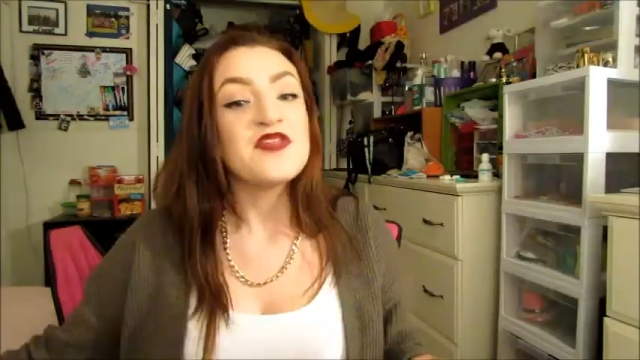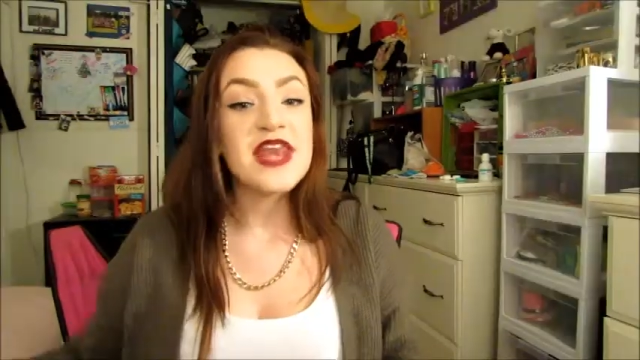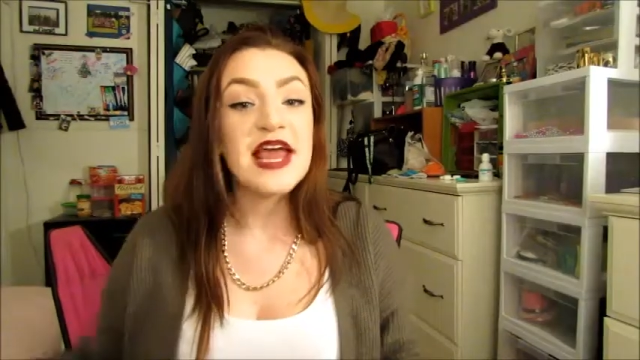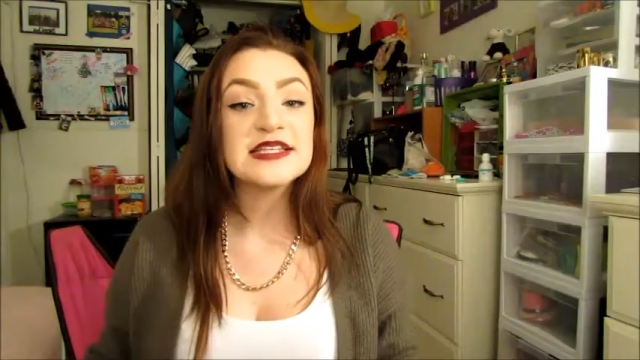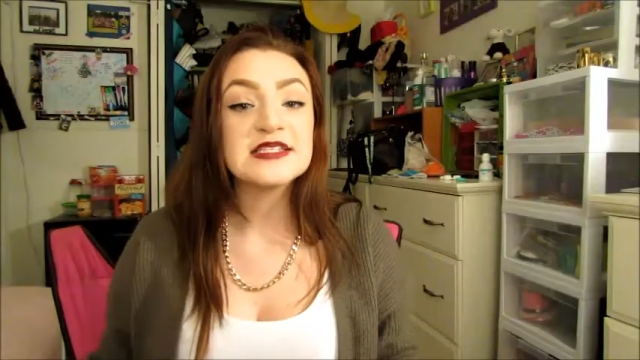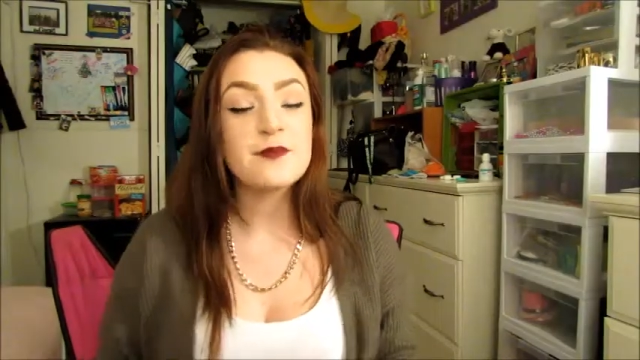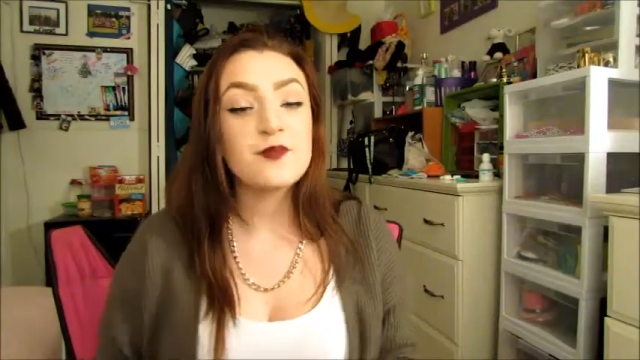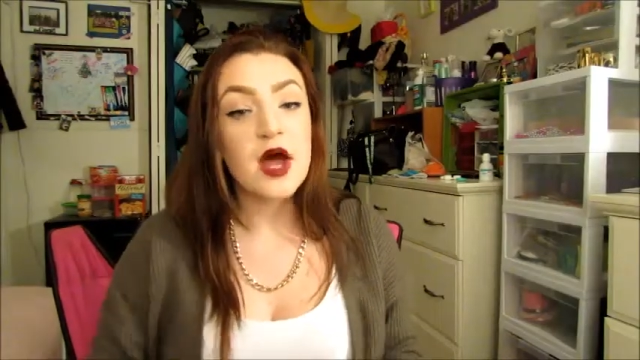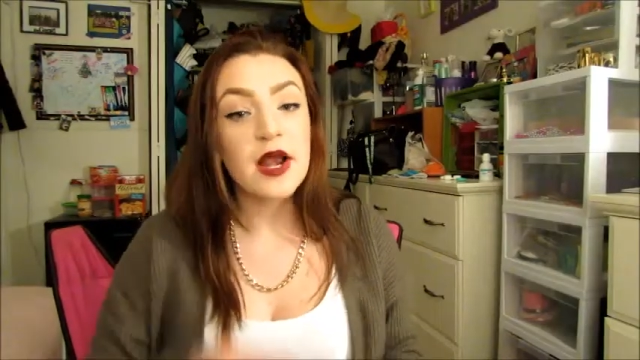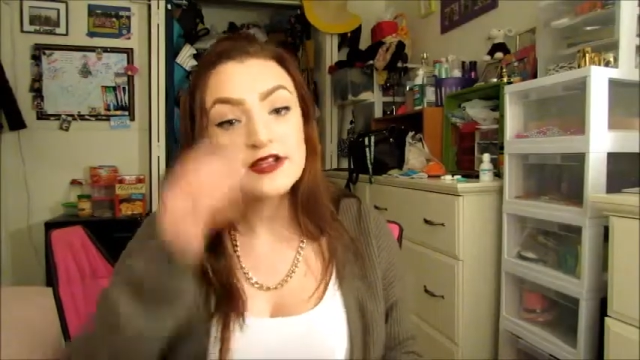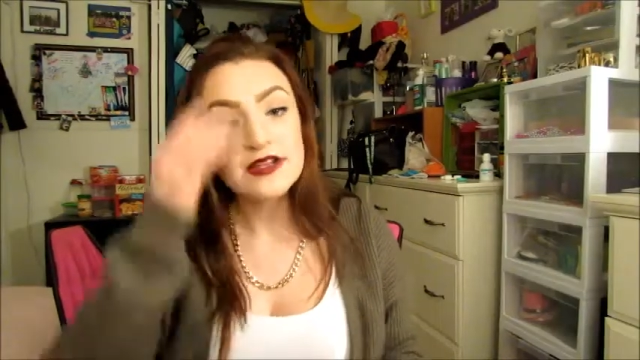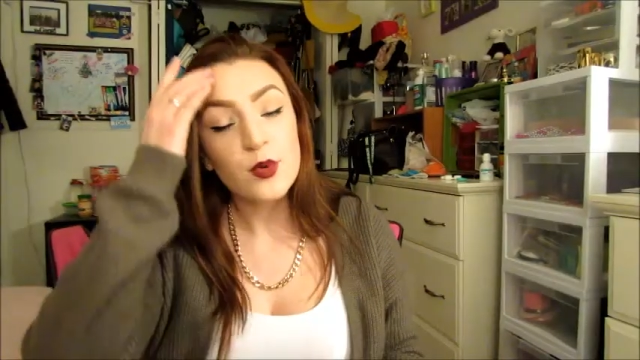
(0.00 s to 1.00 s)
The next lip
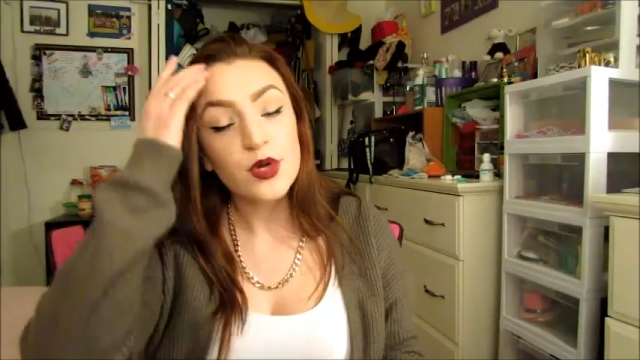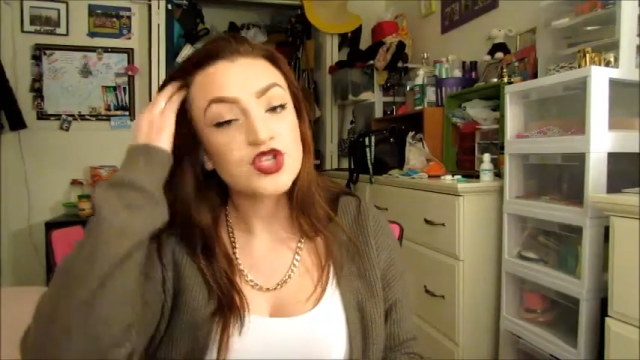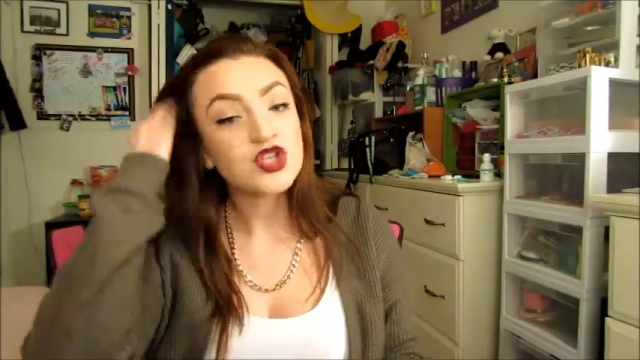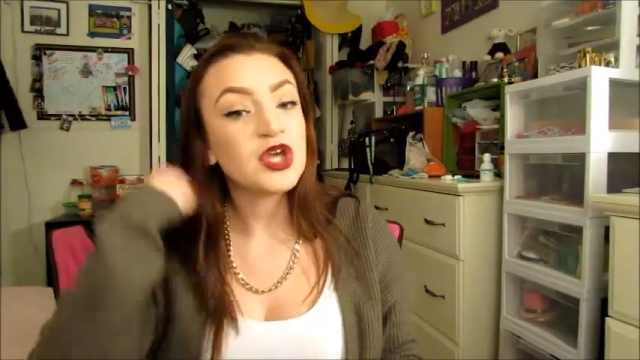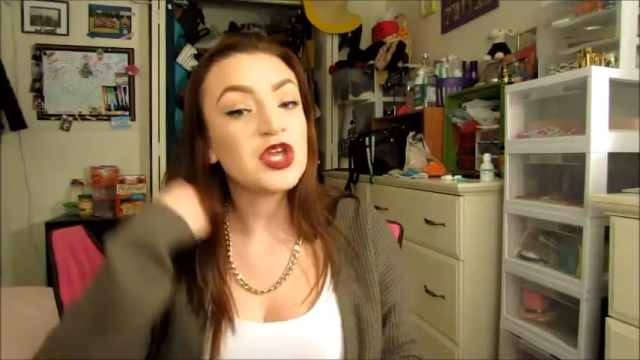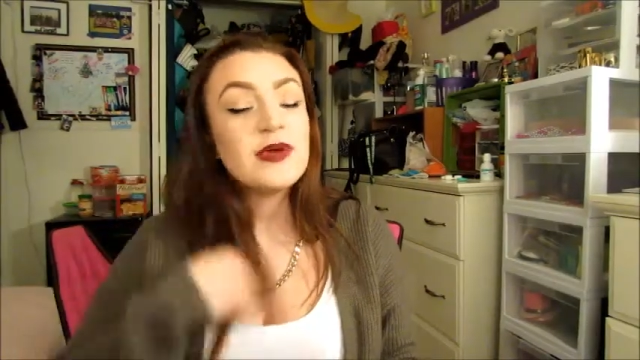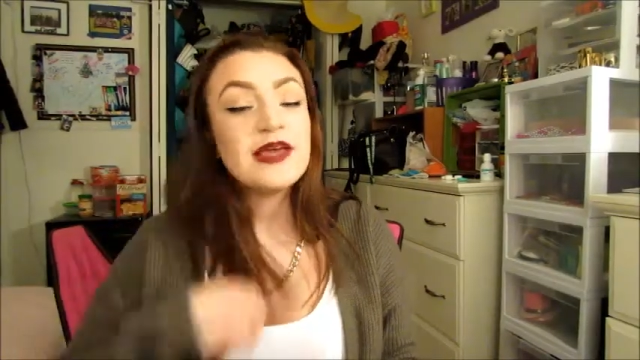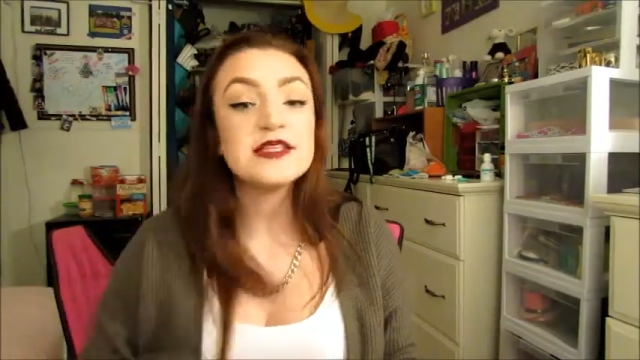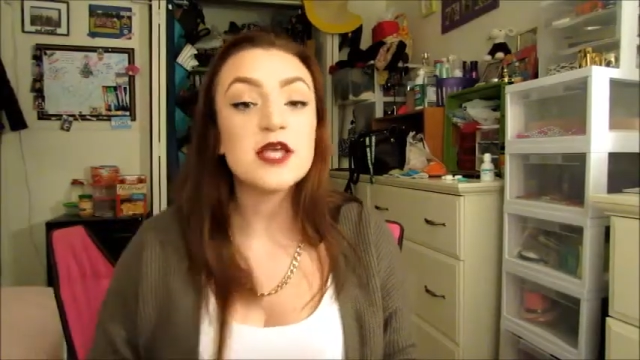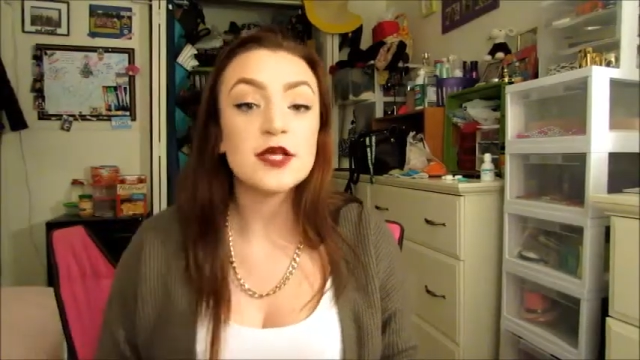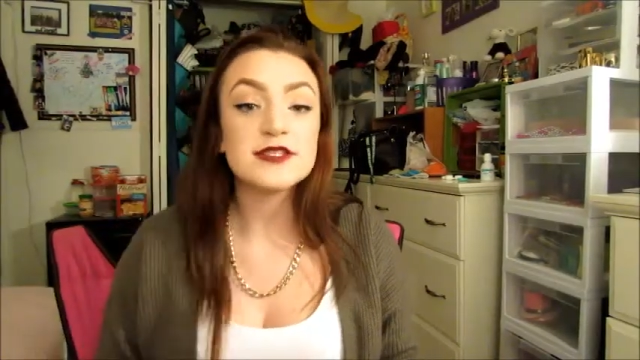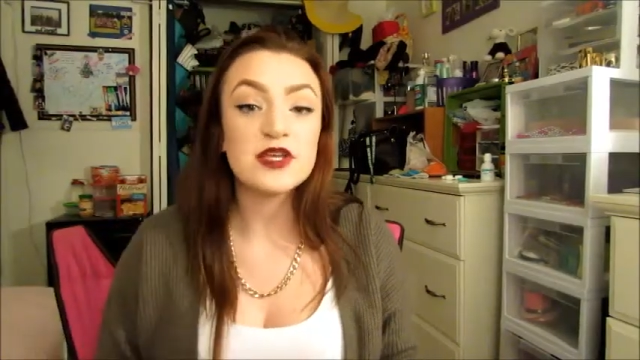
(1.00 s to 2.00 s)
product I want to show you is
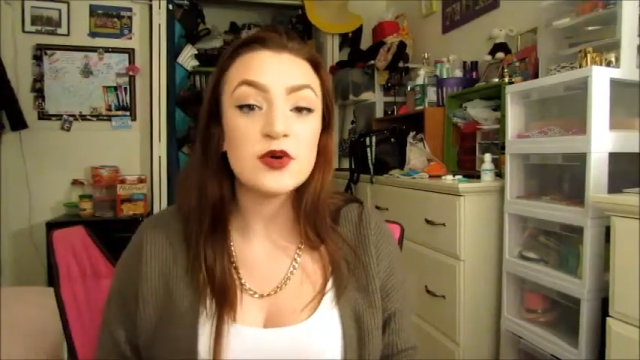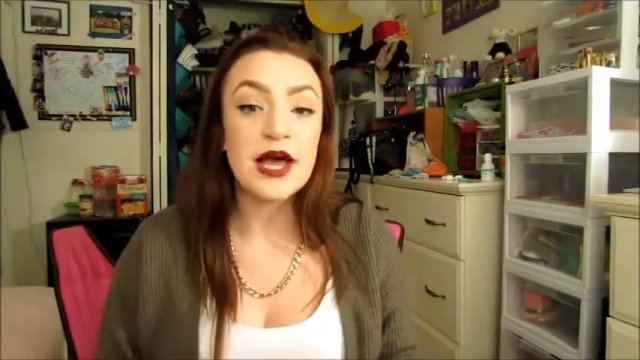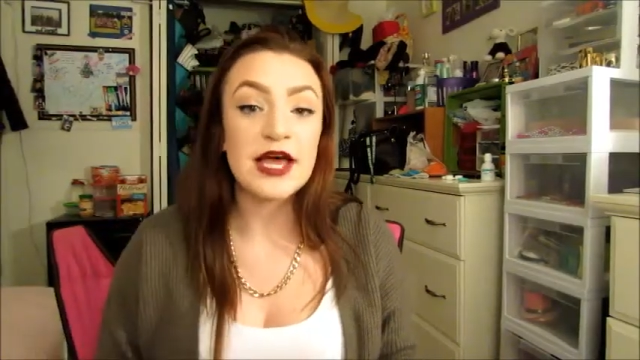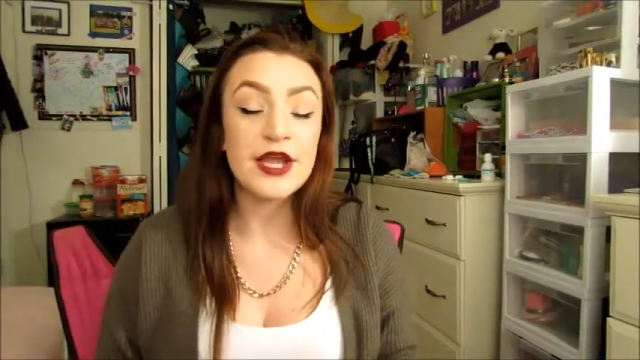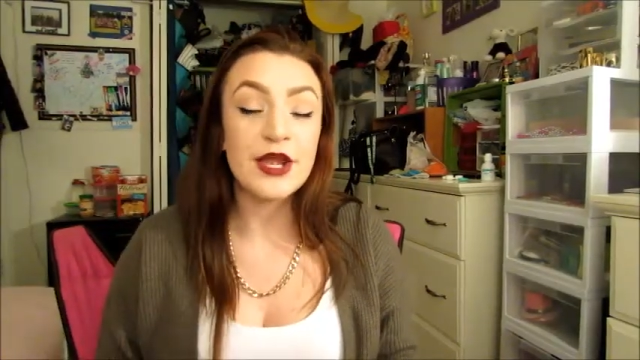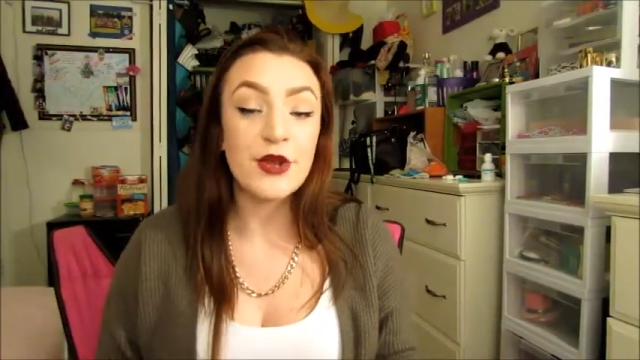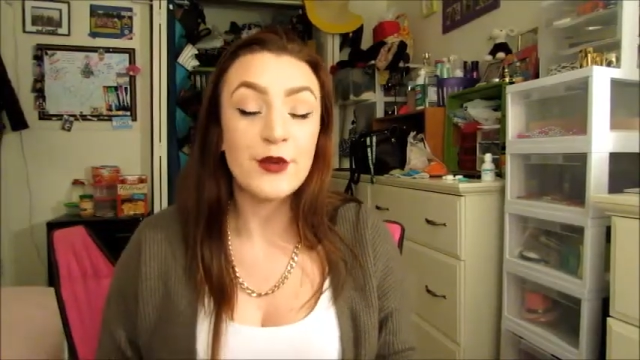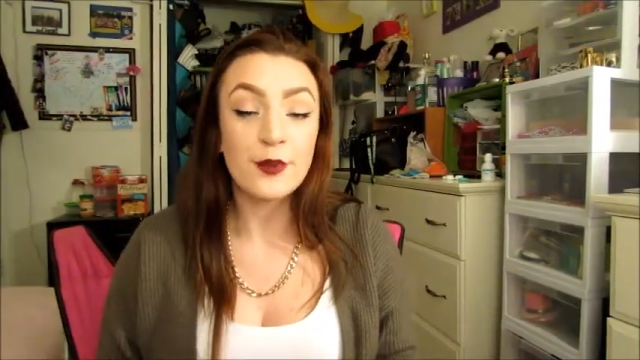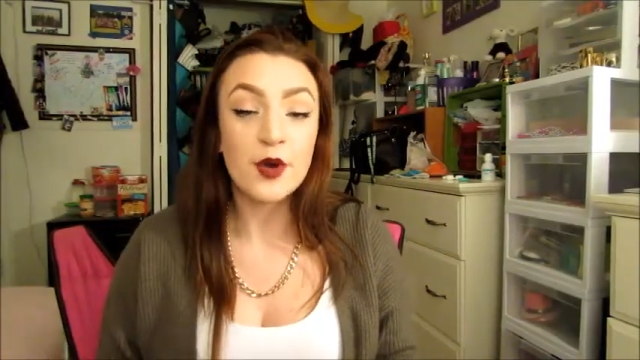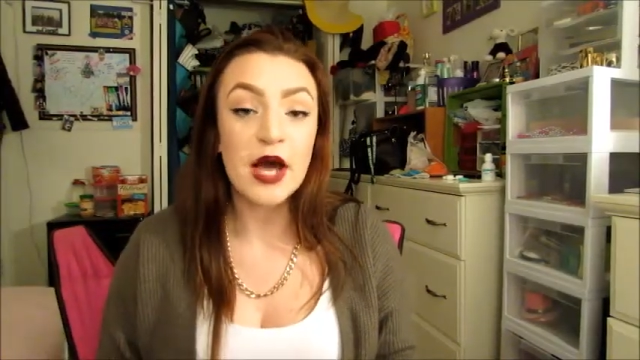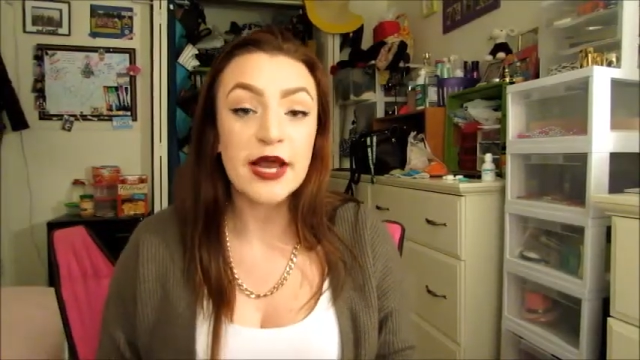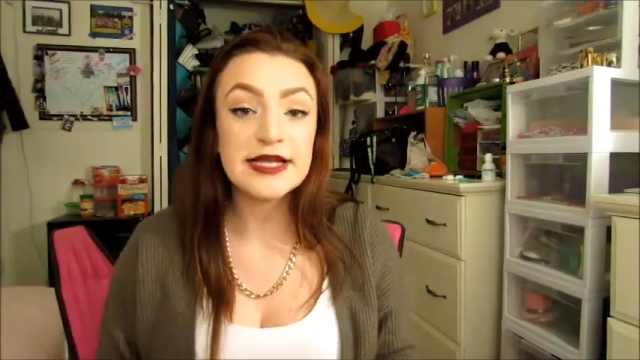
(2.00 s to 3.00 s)
also a new
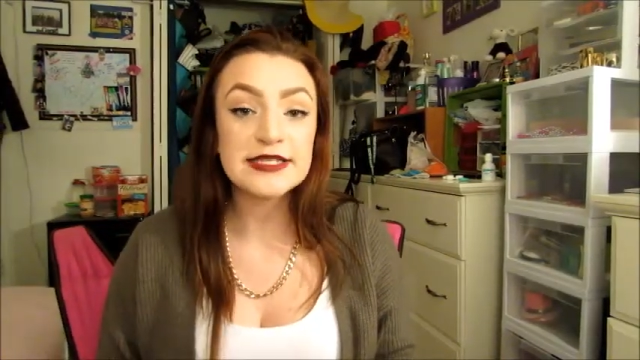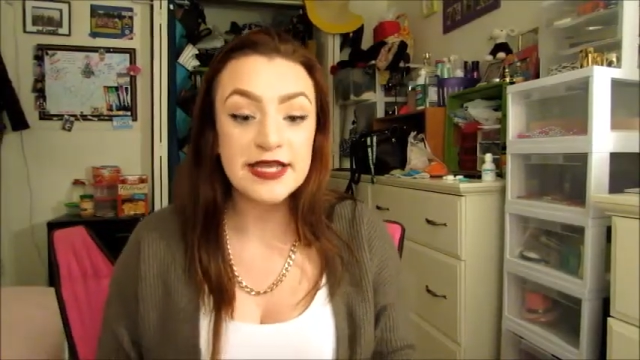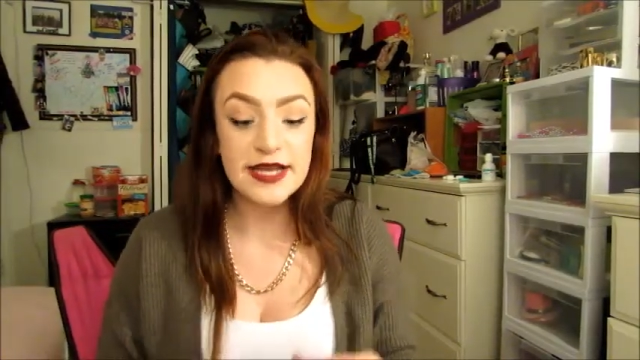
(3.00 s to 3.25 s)
product.